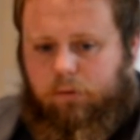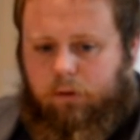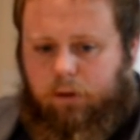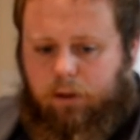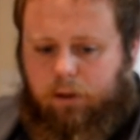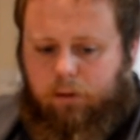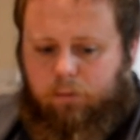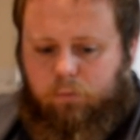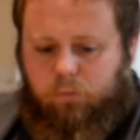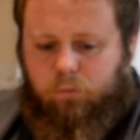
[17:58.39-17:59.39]

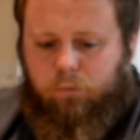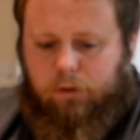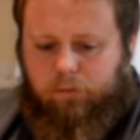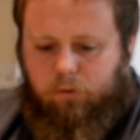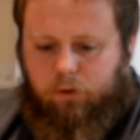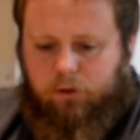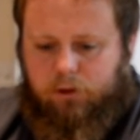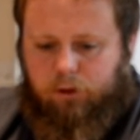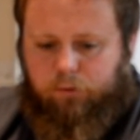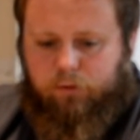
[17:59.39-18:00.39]
I've got a
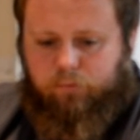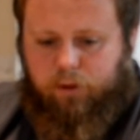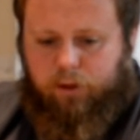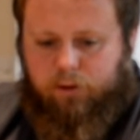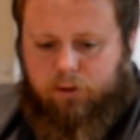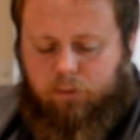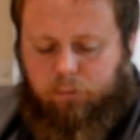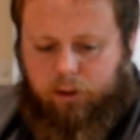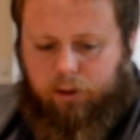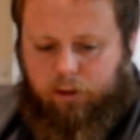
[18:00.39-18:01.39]
series of videos that I'm
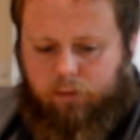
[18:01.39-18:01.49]
planning